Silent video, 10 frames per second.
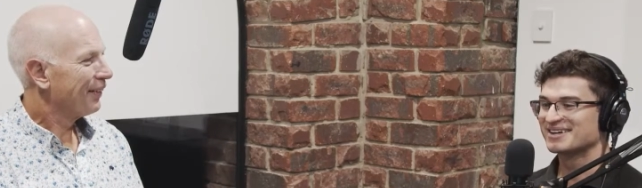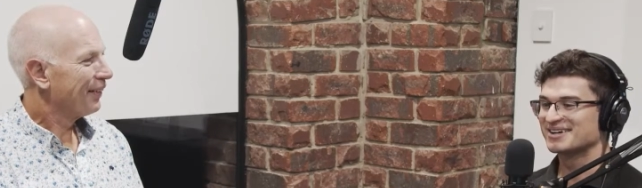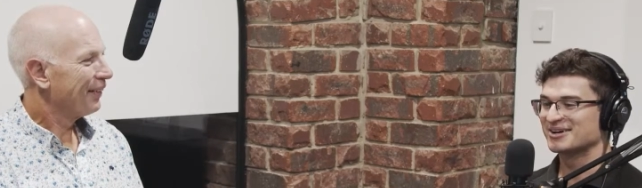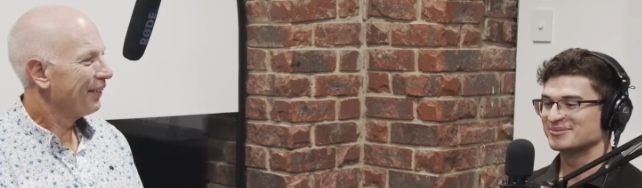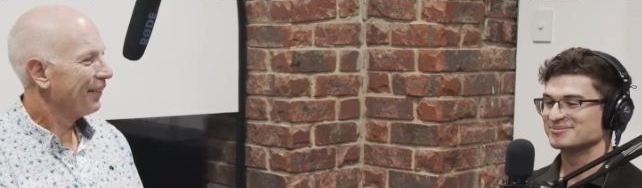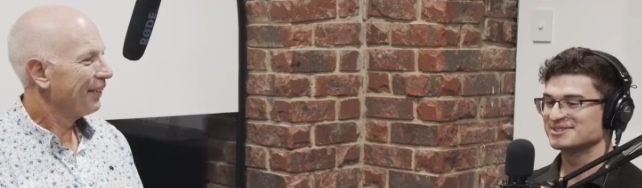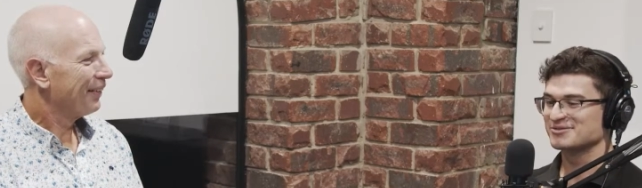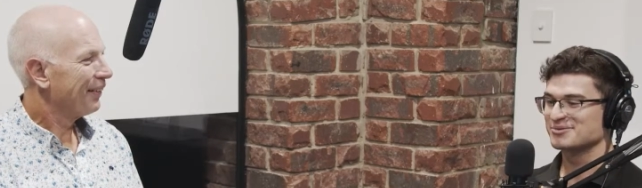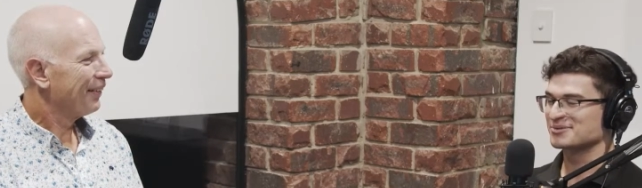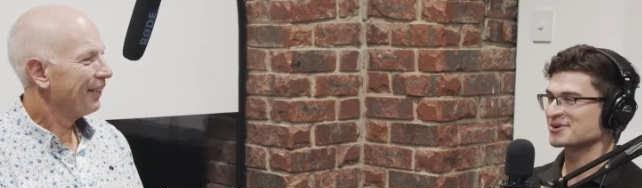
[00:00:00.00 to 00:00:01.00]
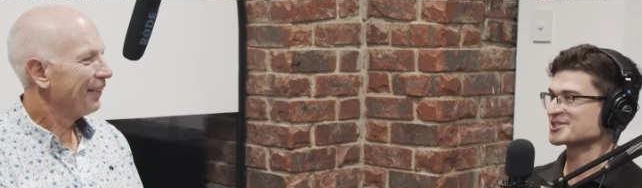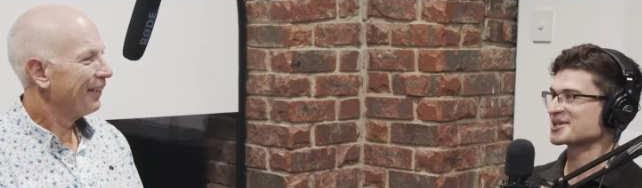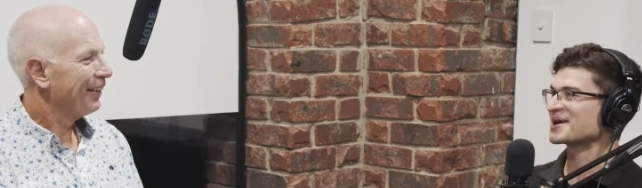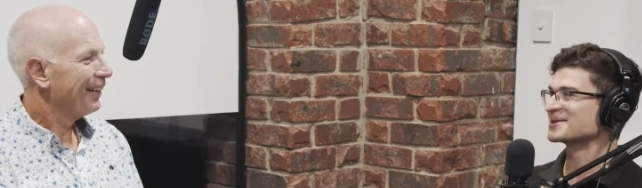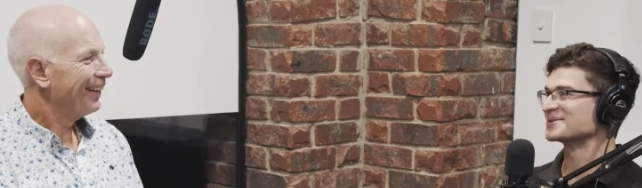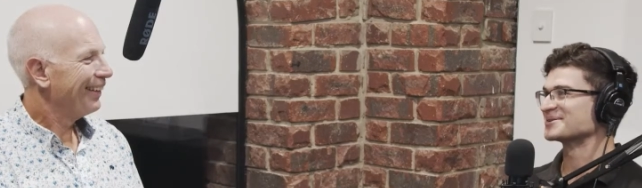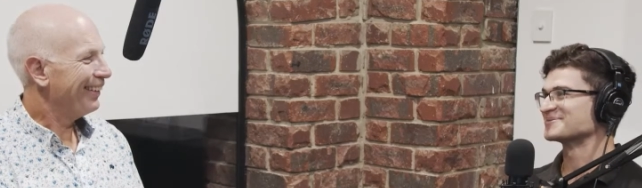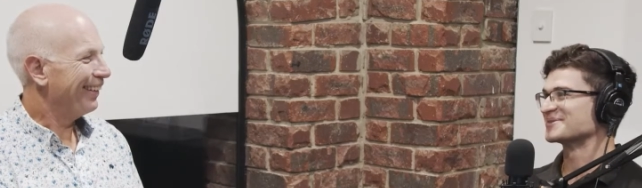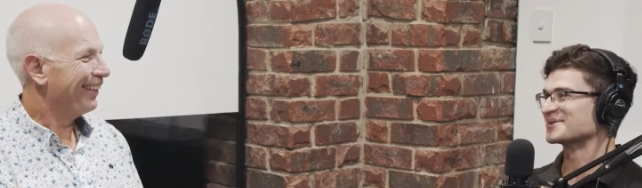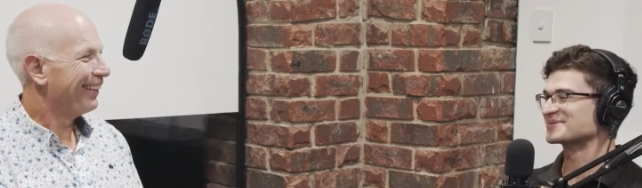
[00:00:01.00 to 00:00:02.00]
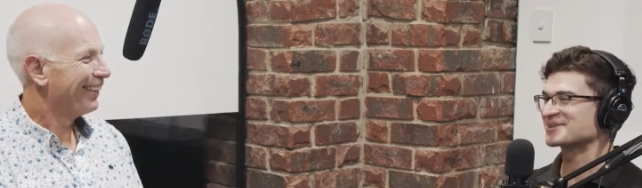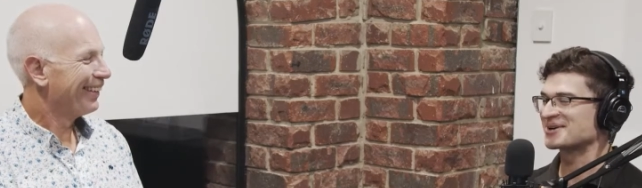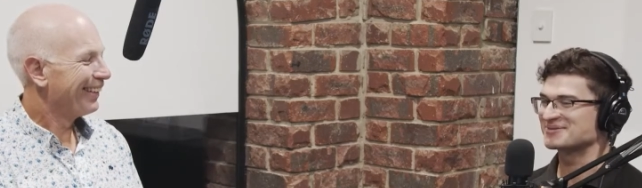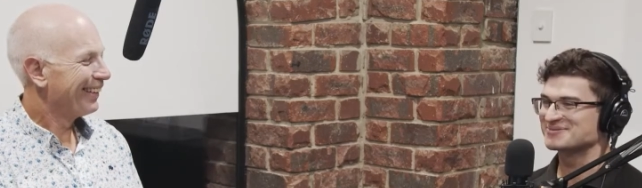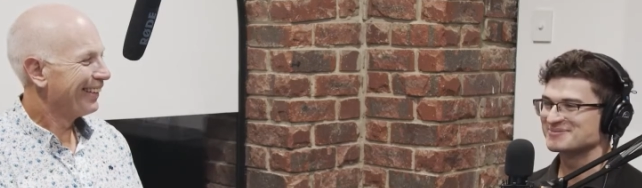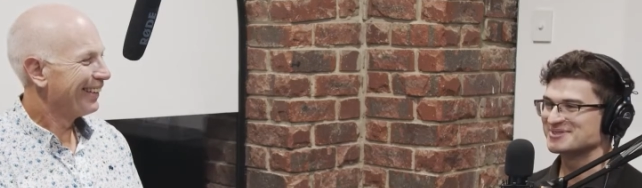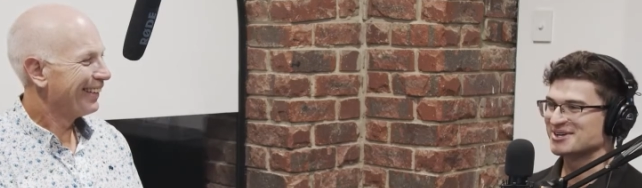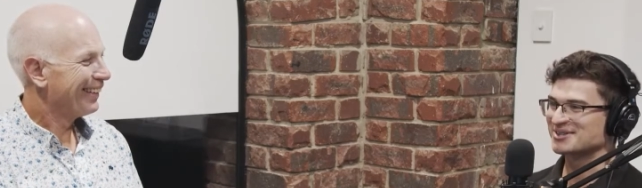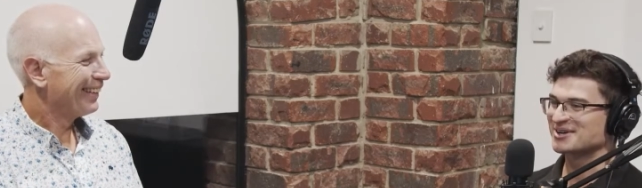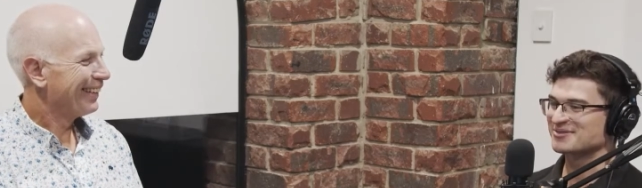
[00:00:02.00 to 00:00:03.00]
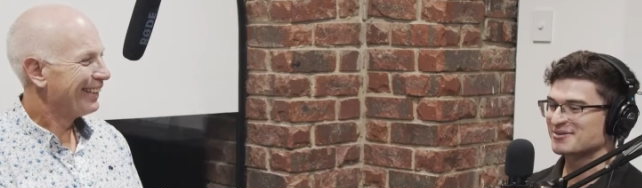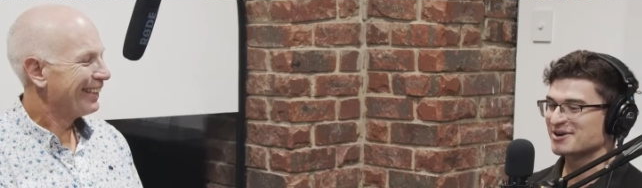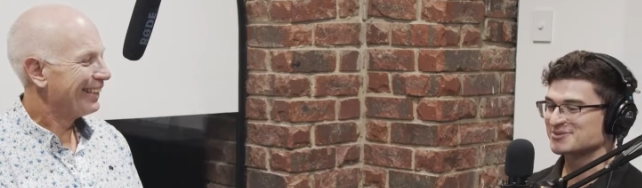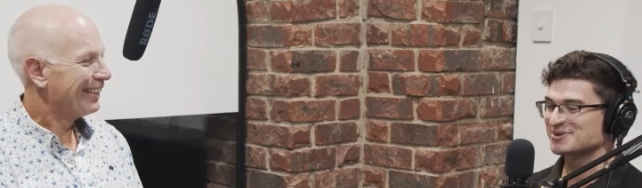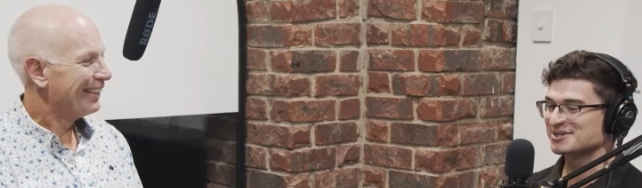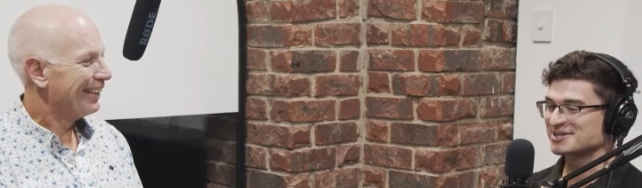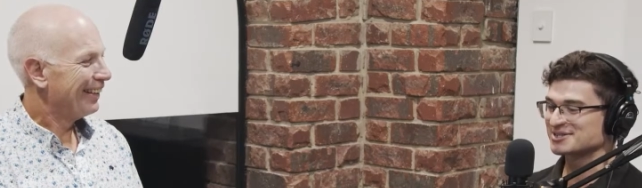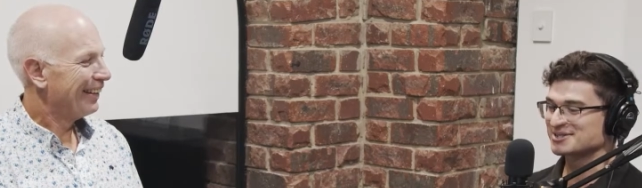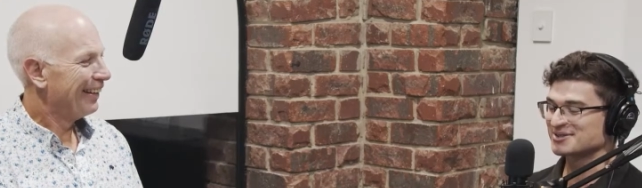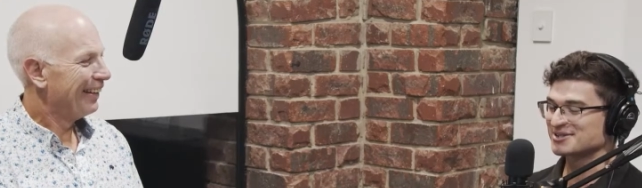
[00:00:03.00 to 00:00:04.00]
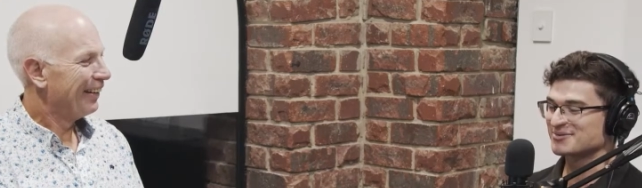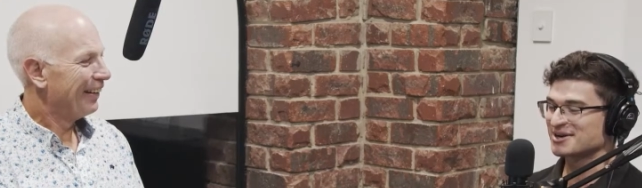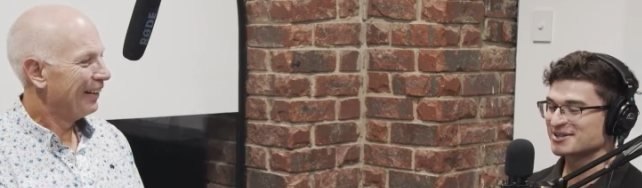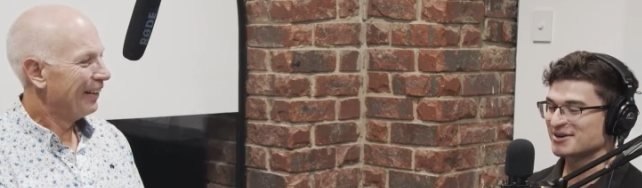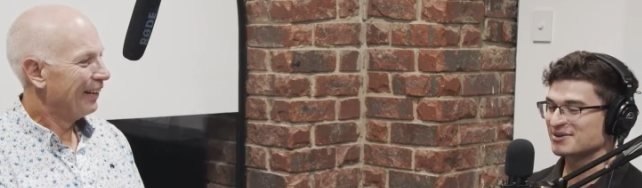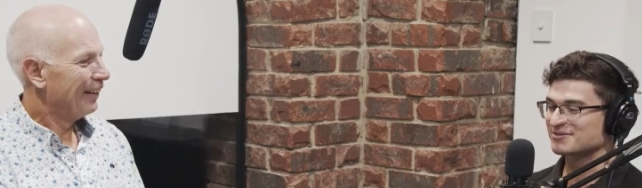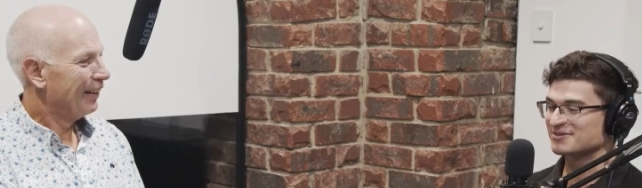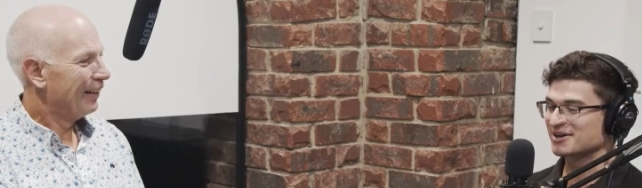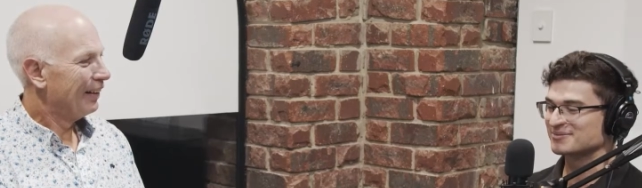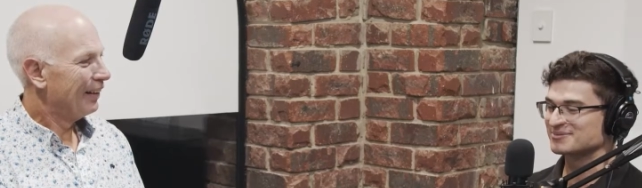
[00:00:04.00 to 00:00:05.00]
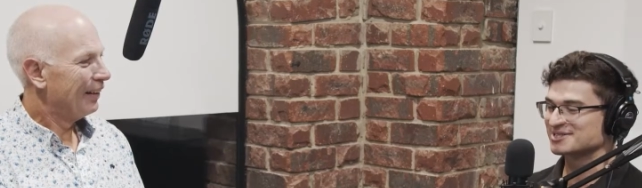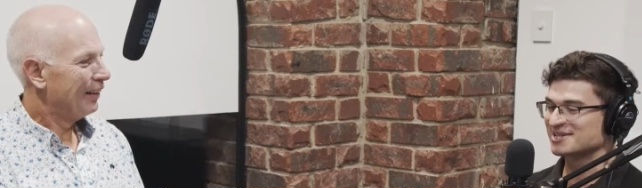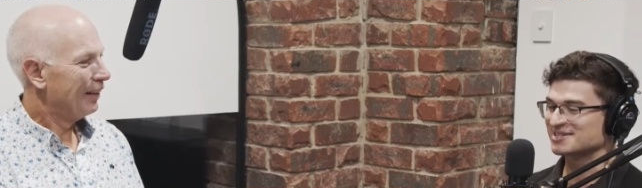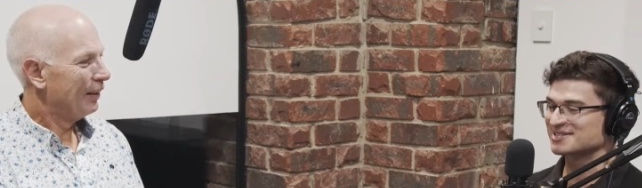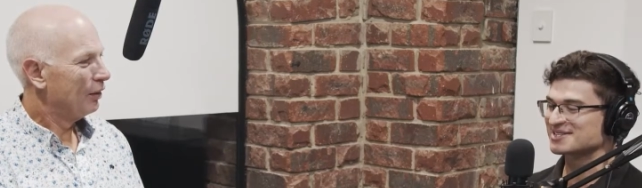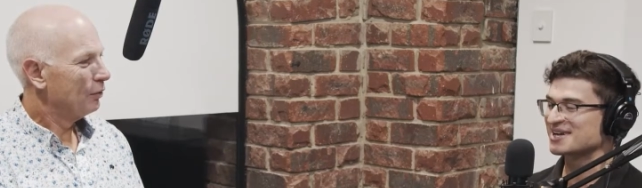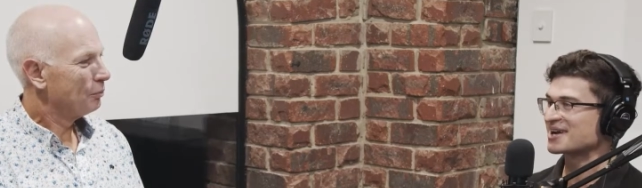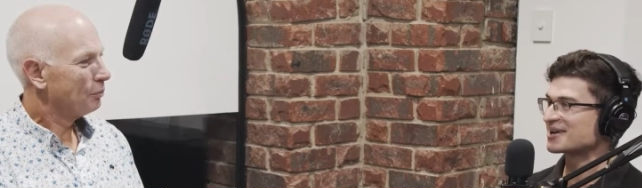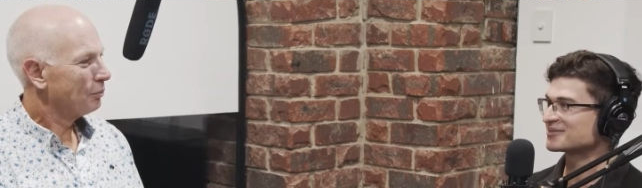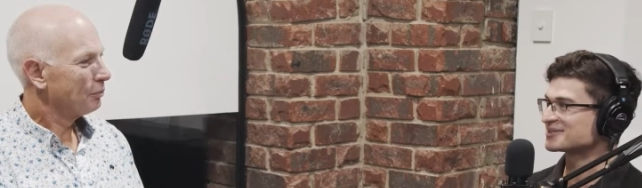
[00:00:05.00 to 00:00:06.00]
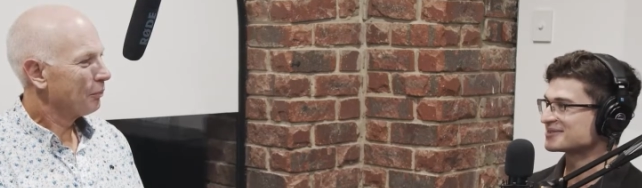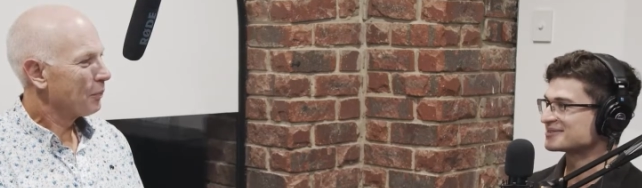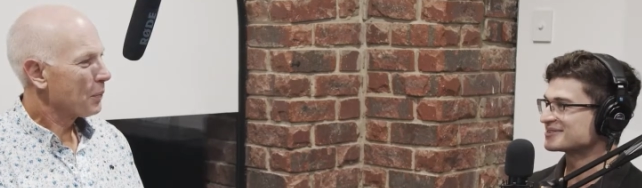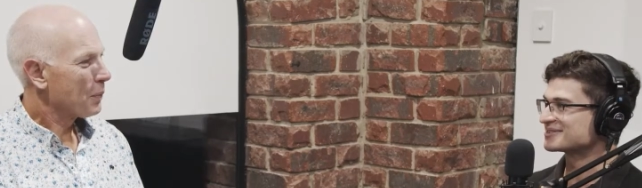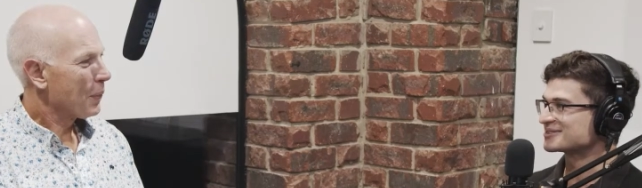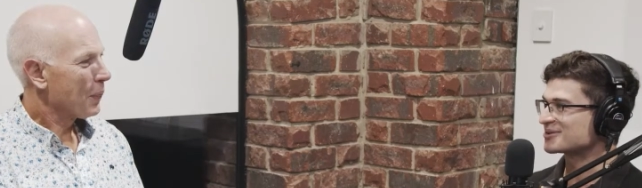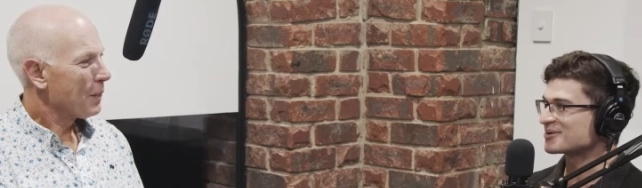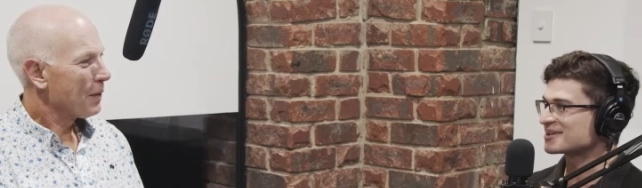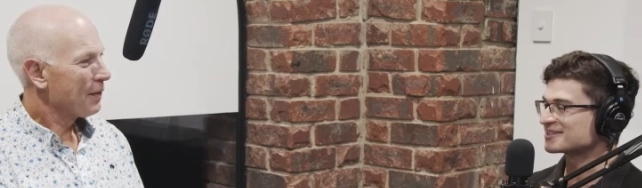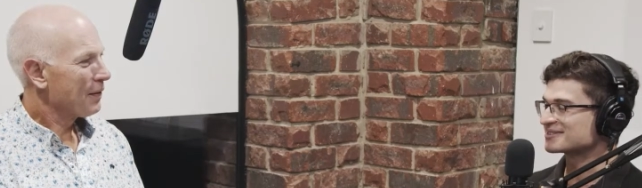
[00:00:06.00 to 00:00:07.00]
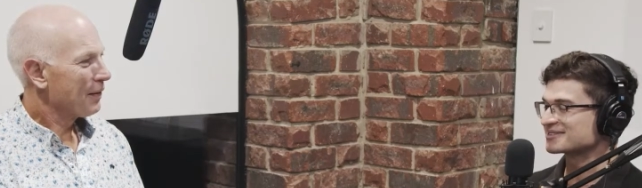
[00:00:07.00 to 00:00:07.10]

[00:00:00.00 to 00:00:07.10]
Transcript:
Speaker 1: um, never want to watch again or, yeah. or kind of not like very much. But listen, the, the one that we've um, selected today after talking,